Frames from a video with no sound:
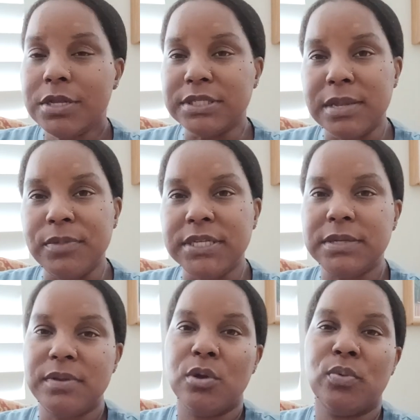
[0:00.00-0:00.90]
Something to
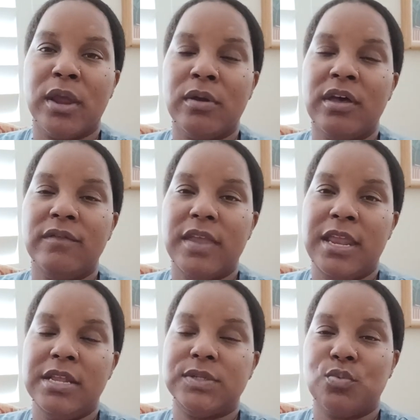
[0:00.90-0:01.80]
be aware of,
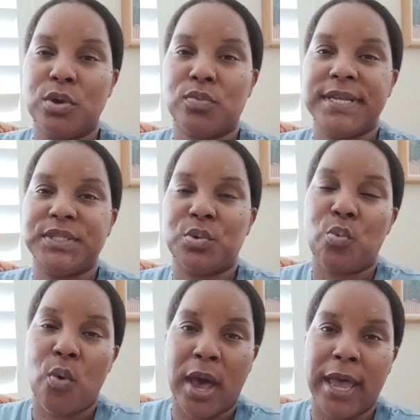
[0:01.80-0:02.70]
and it's one
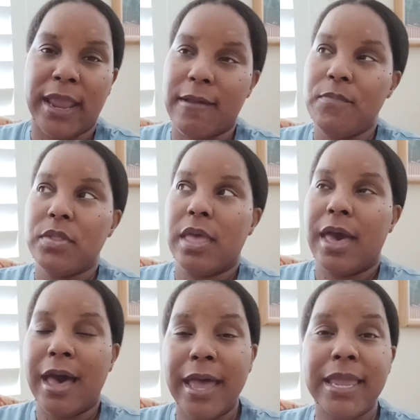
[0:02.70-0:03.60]
reason why
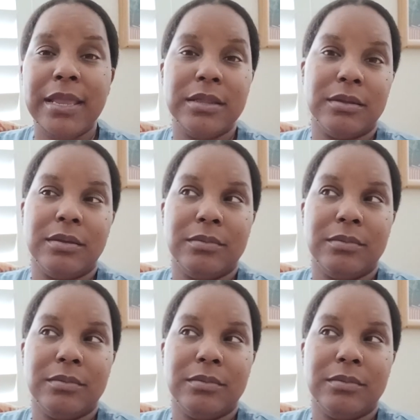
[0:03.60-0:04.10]
I,